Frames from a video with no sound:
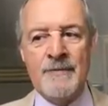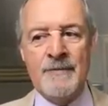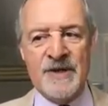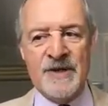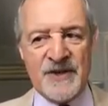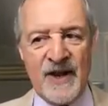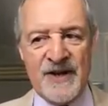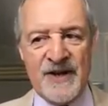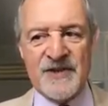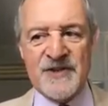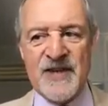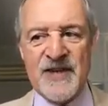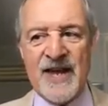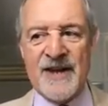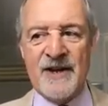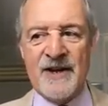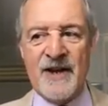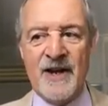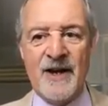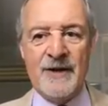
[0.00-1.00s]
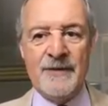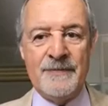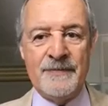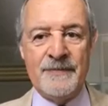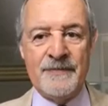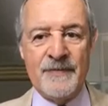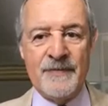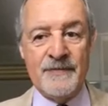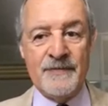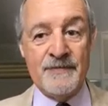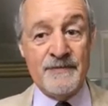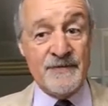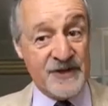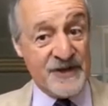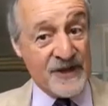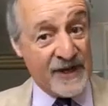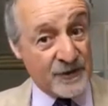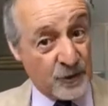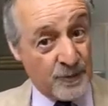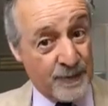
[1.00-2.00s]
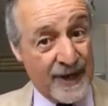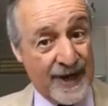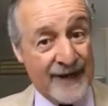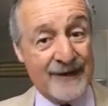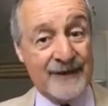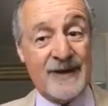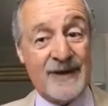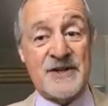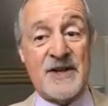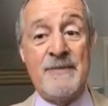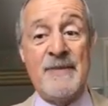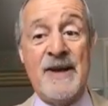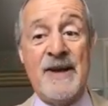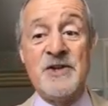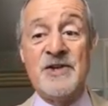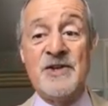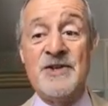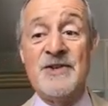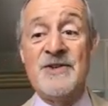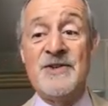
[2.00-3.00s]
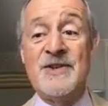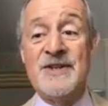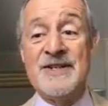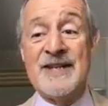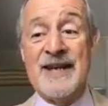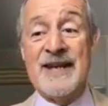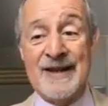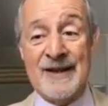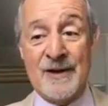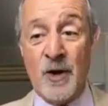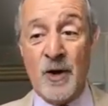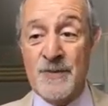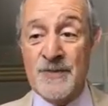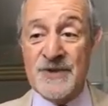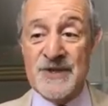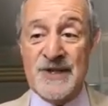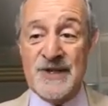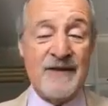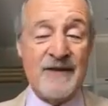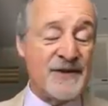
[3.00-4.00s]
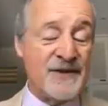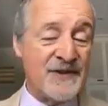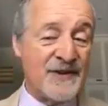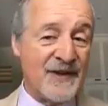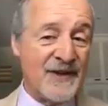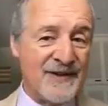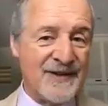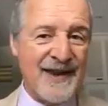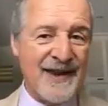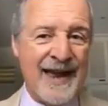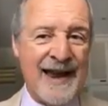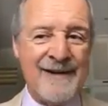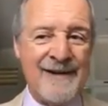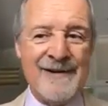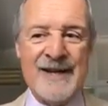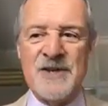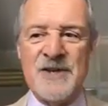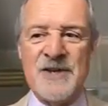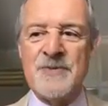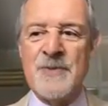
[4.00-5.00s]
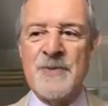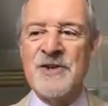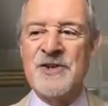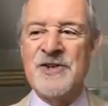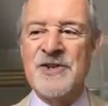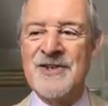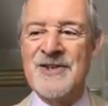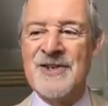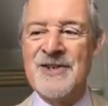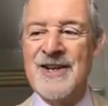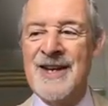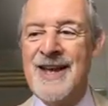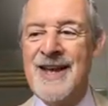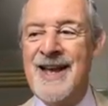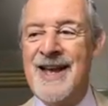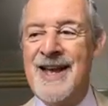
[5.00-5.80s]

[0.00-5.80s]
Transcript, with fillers: Besides Sana'a, the central bank, as I mentioned, the telecoms levers that Ari has mentioned,